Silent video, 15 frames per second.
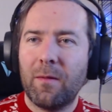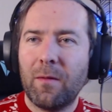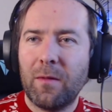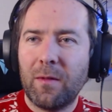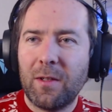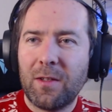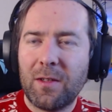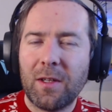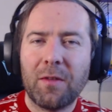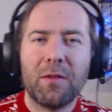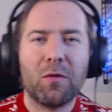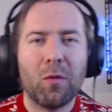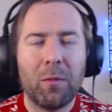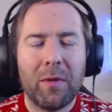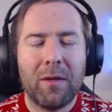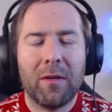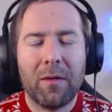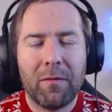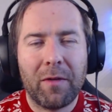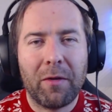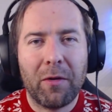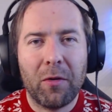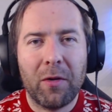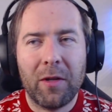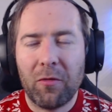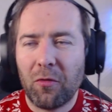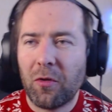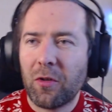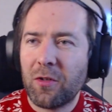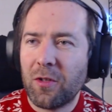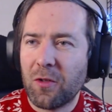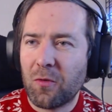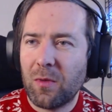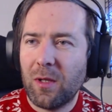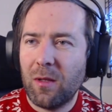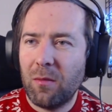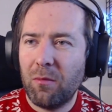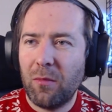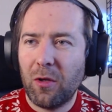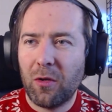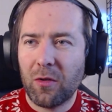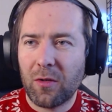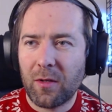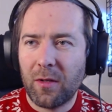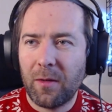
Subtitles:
this series will be a very good introduction as well, because